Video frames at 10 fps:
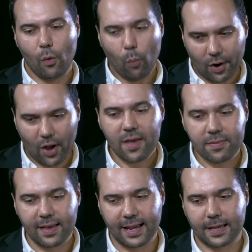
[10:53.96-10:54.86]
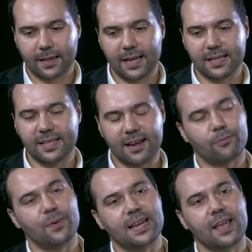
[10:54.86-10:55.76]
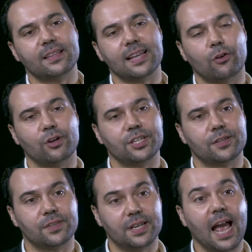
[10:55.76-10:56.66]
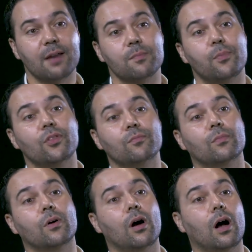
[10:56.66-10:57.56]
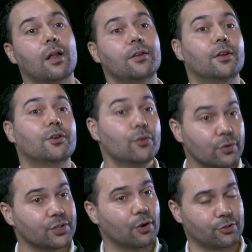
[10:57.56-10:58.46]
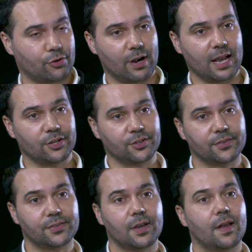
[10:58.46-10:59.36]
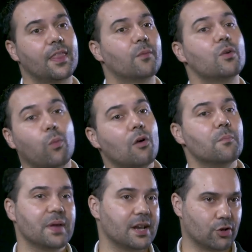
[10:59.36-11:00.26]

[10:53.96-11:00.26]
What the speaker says: What I think is that if we get the technologies of today, we put them under new social relations, then we won't be